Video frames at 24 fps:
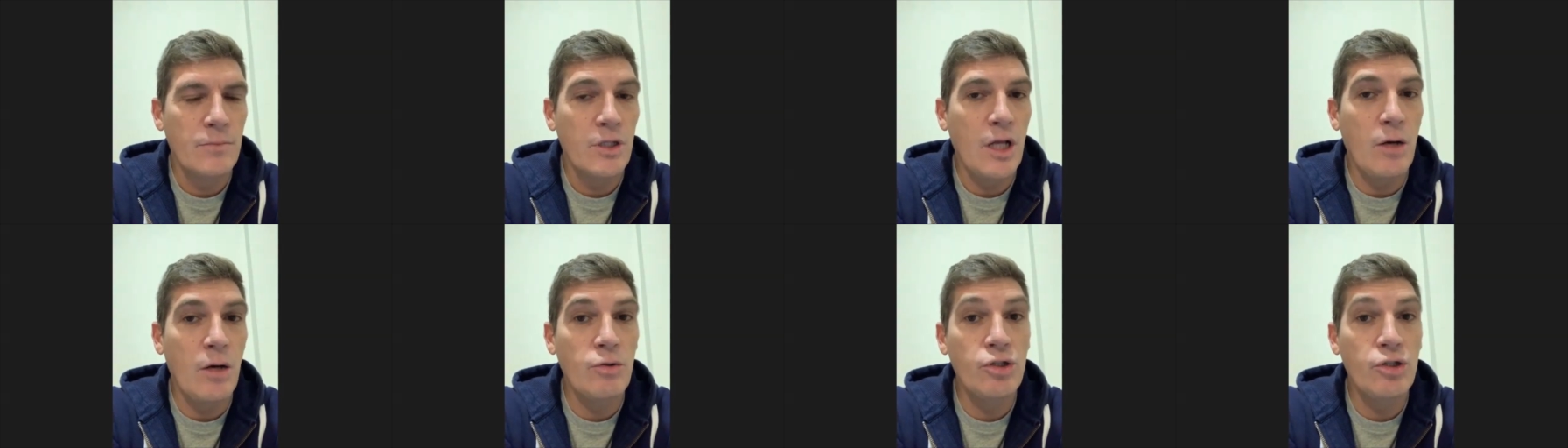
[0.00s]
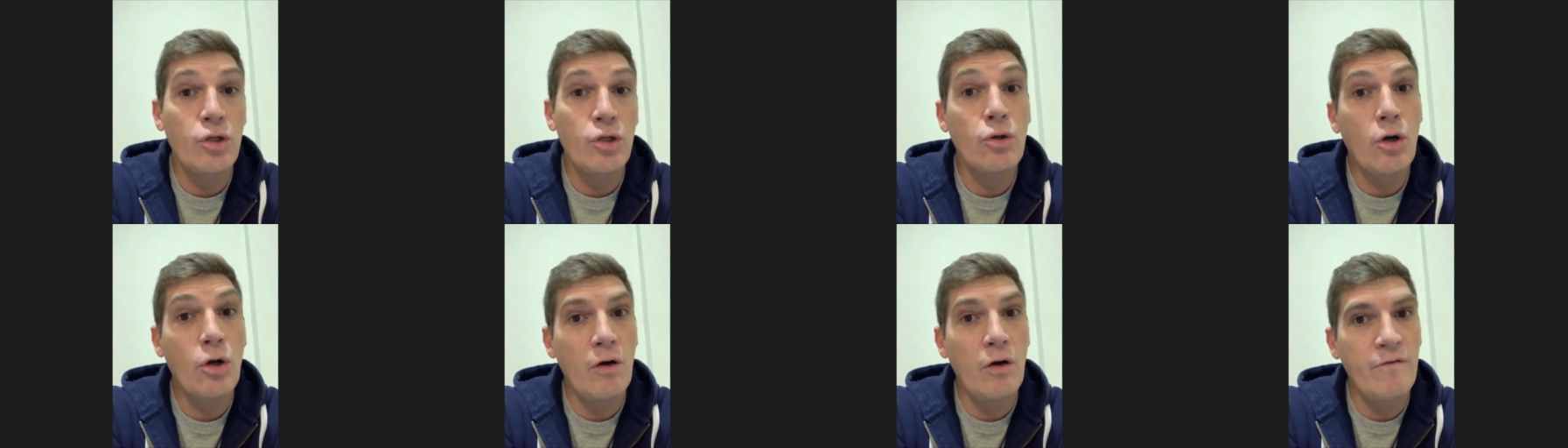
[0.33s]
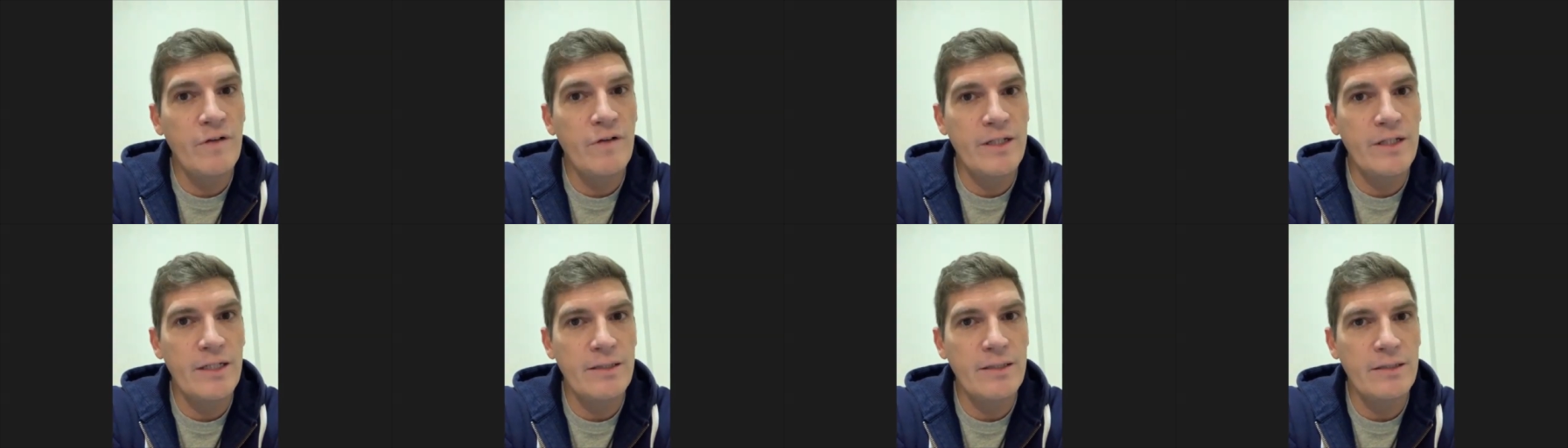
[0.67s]
I was too
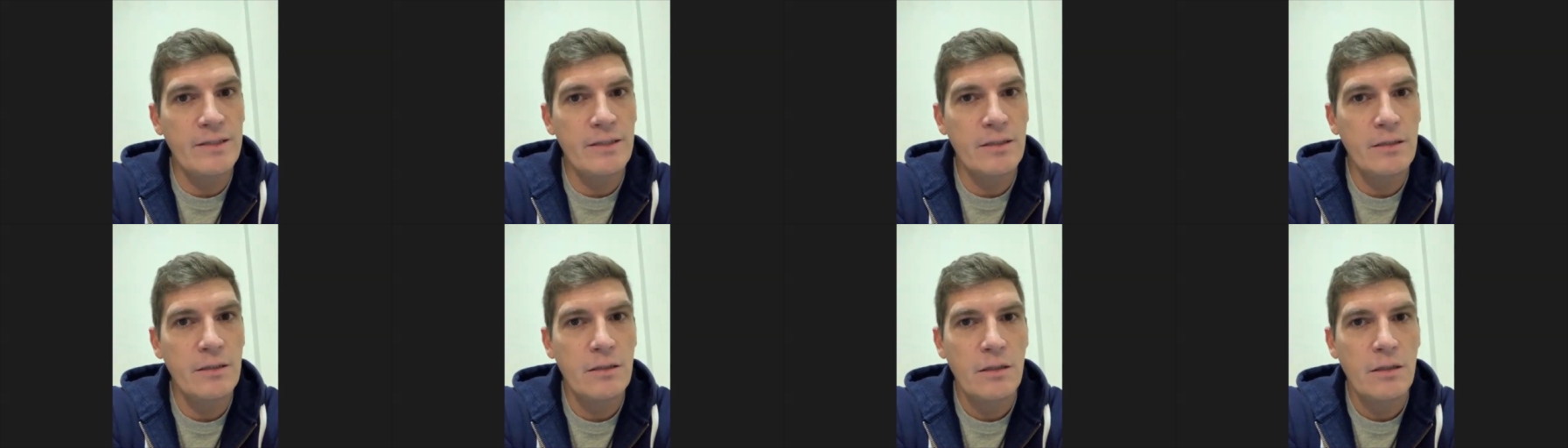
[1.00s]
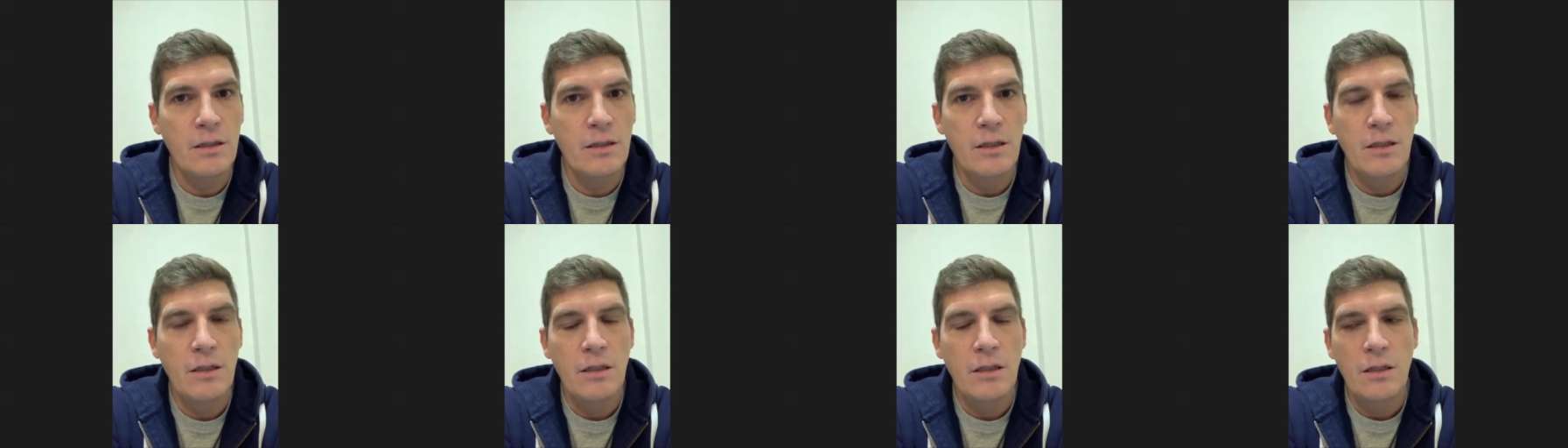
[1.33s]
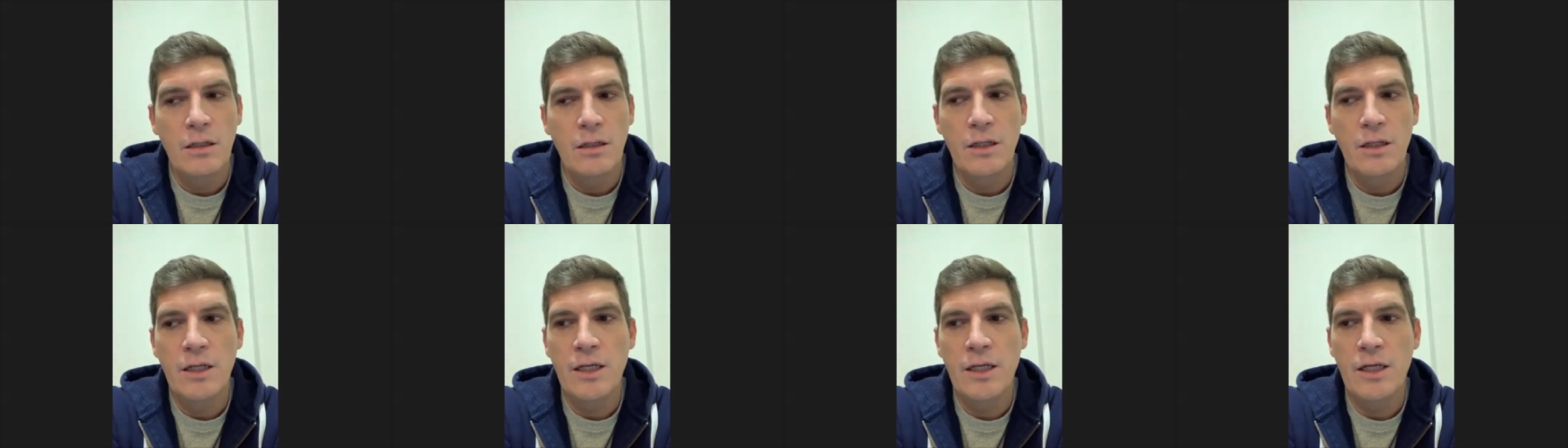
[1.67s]
confident. Ah.
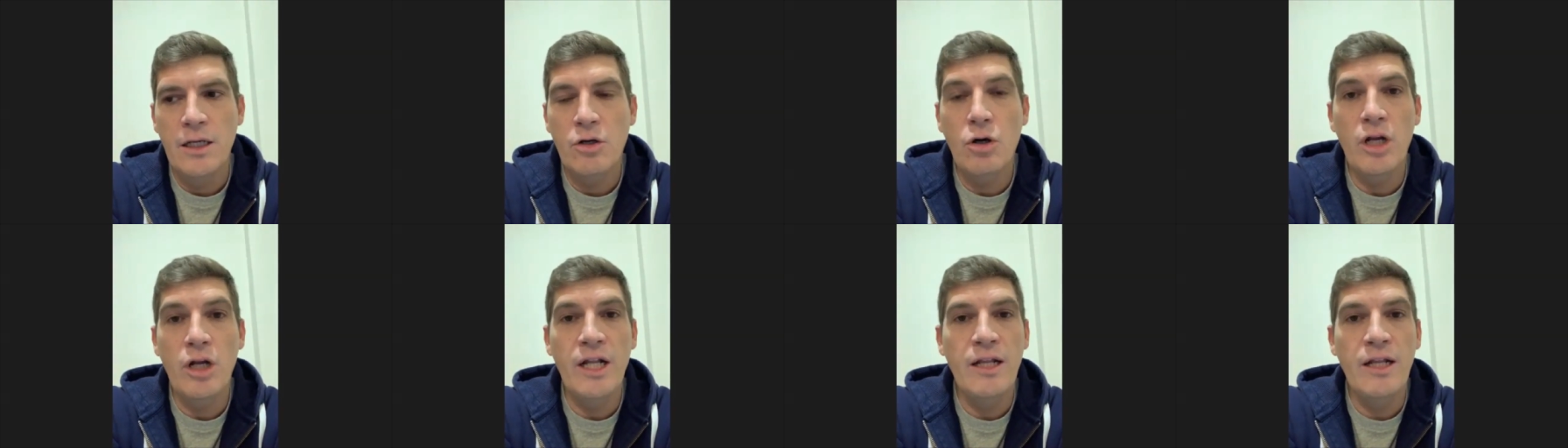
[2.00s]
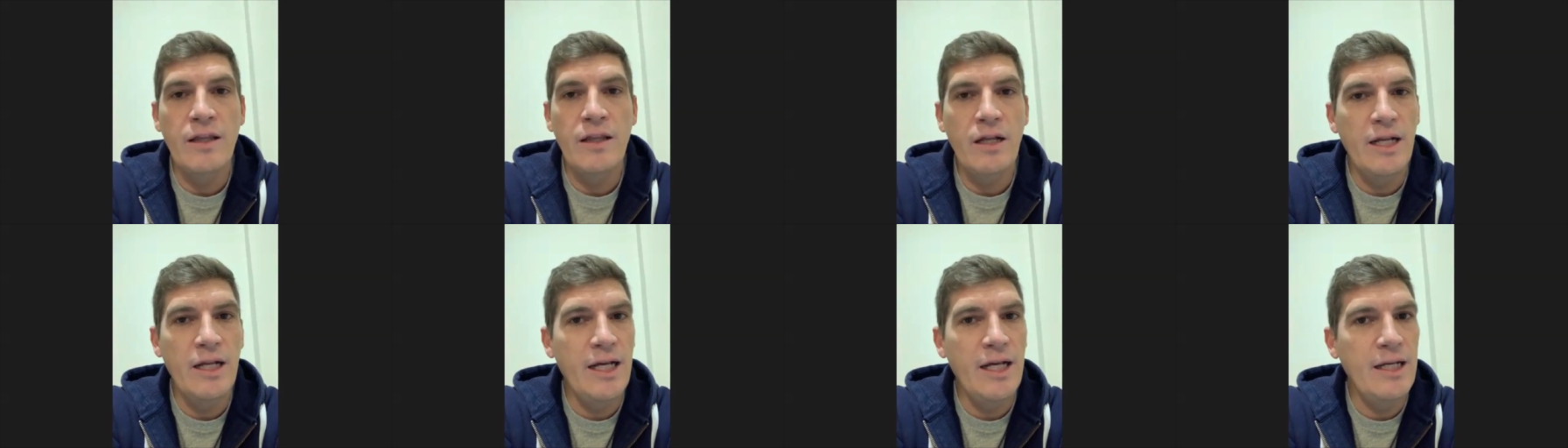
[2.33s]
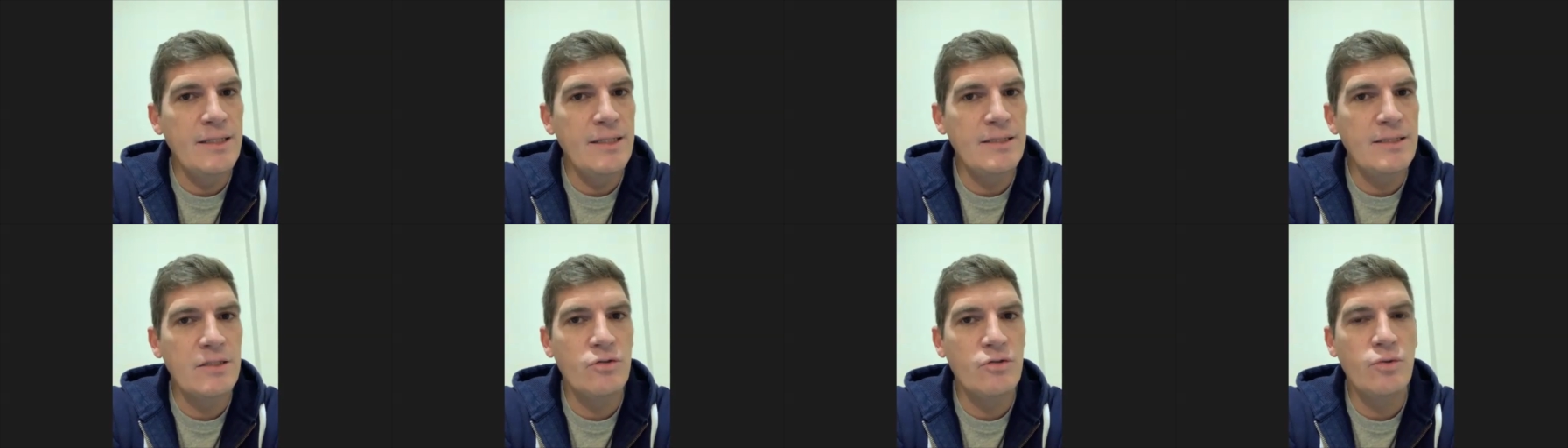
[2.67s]
Uh, got in the
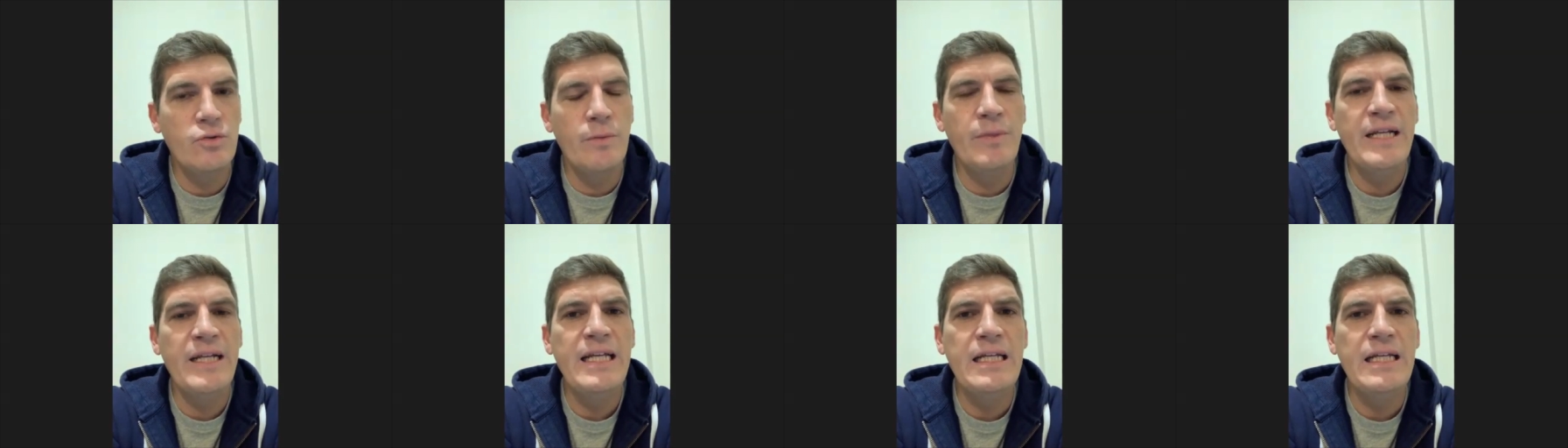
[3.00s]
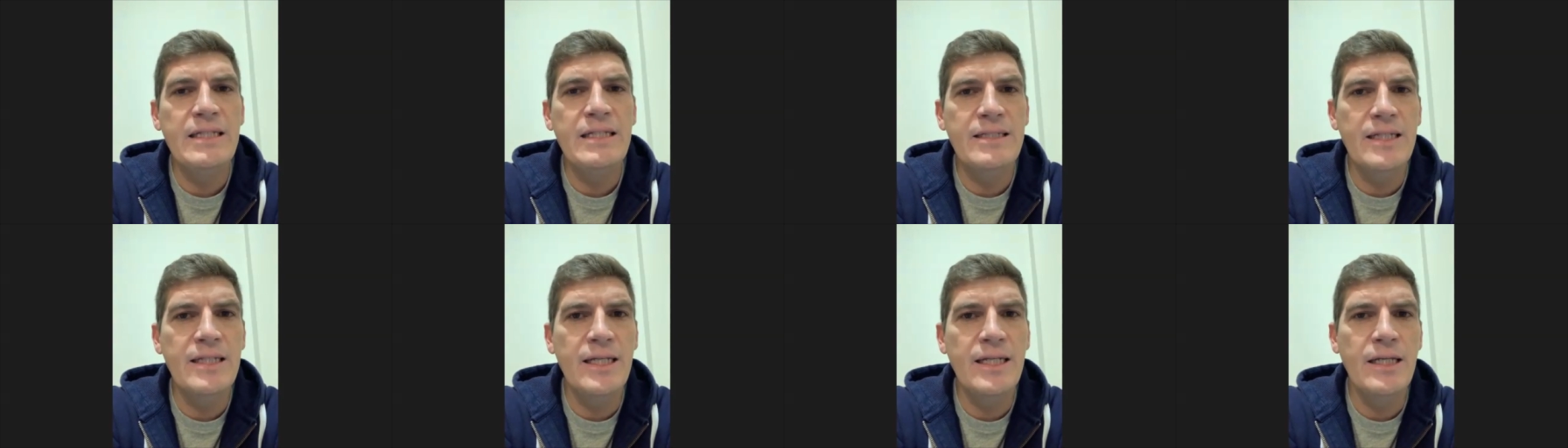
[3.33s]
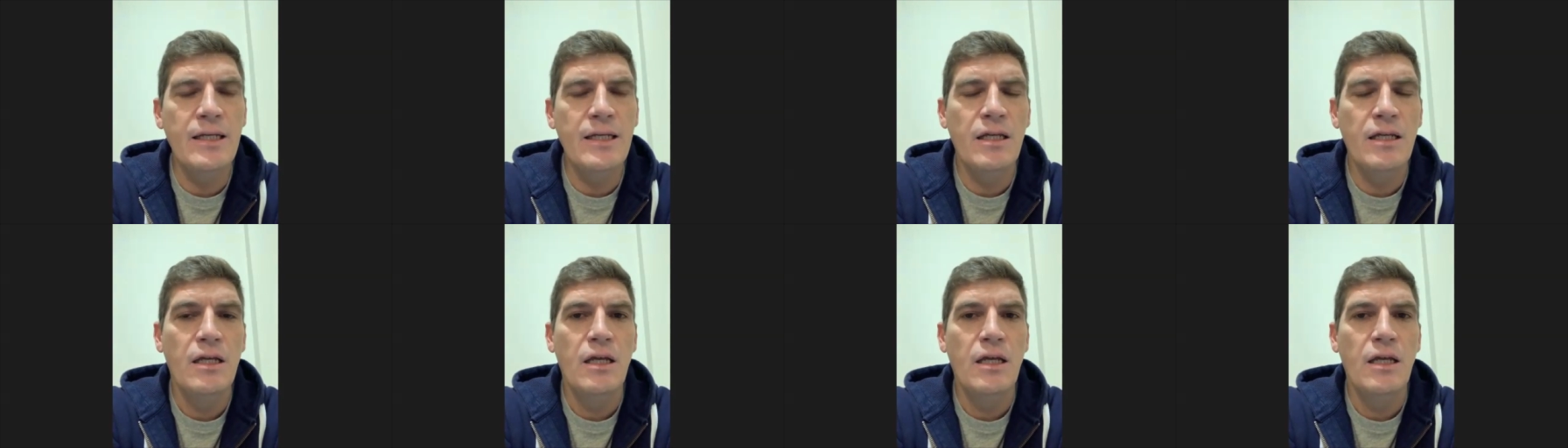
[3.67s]
race, swimming easy,